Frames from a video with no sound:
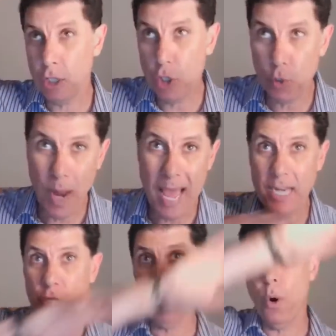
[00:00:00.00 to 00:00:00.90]
in
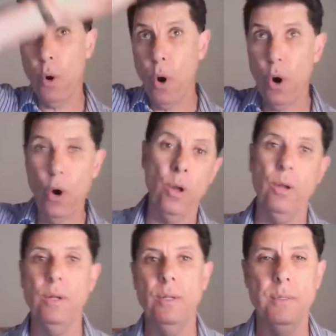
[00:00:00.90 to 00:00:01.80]
China's
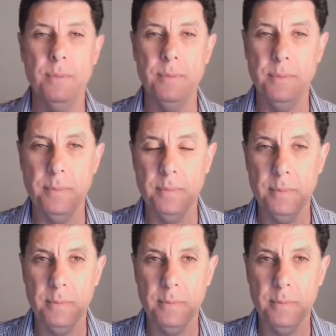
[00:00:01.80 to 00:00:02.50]
strategy. All